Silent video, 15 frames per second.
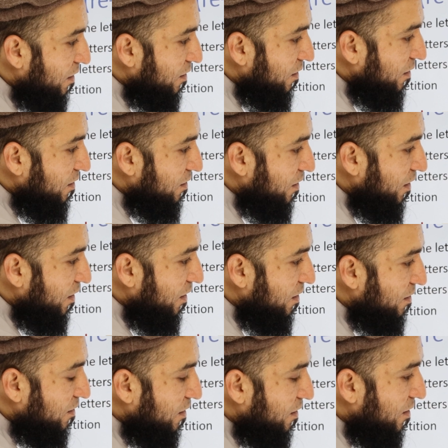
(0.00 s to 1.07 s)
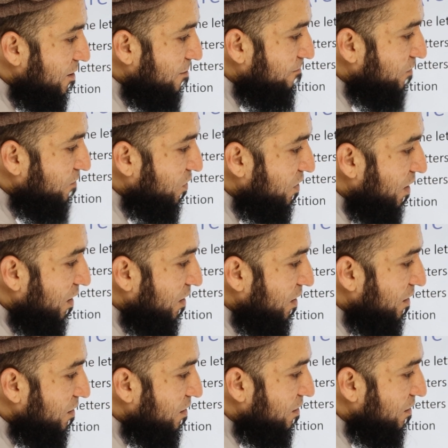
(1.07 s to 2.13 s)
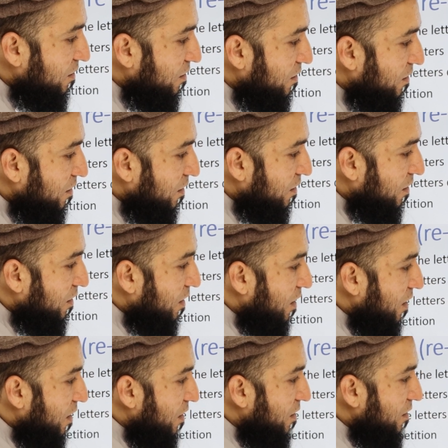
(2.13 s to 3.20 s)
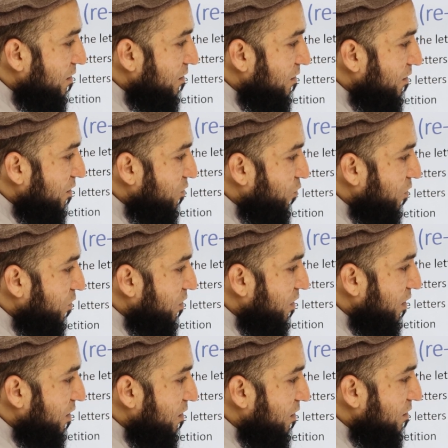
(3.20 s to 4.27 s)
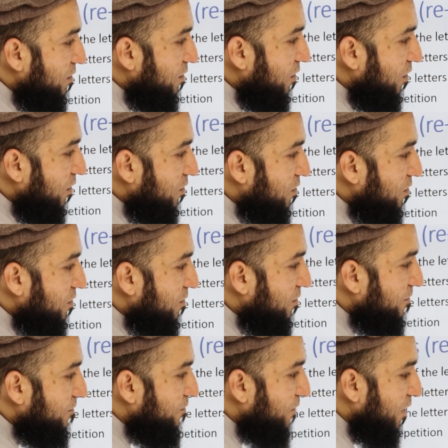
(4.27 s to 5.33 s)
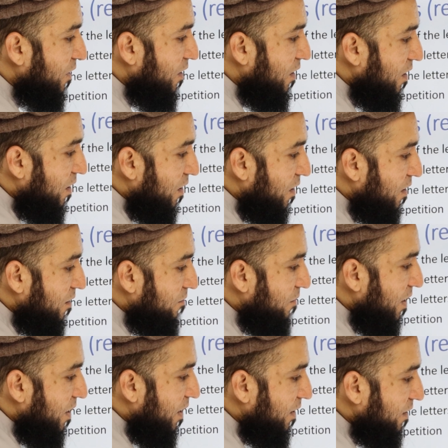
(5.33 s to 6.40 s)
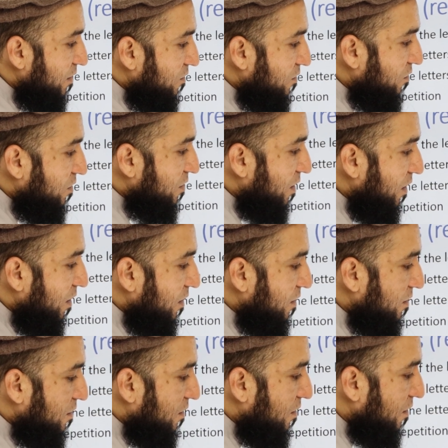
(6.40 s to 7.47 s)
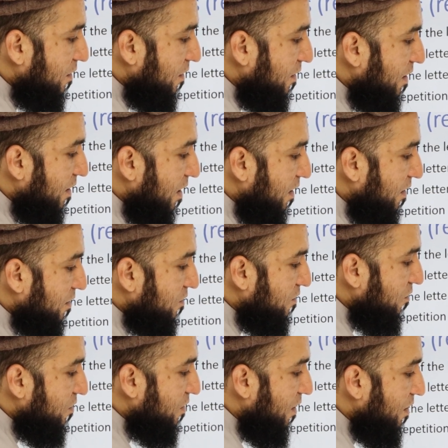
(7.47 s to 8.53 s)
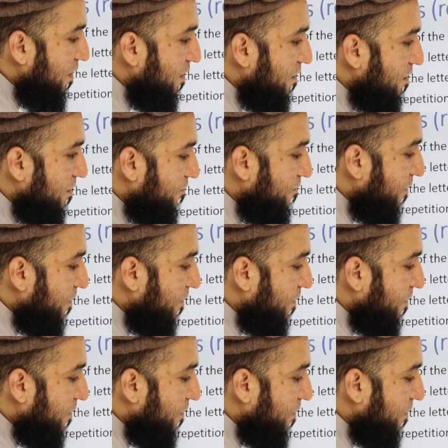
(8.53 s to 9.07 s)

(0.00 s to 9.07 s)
this is silent, and this one is not. Ba is not silent, dal is not silent,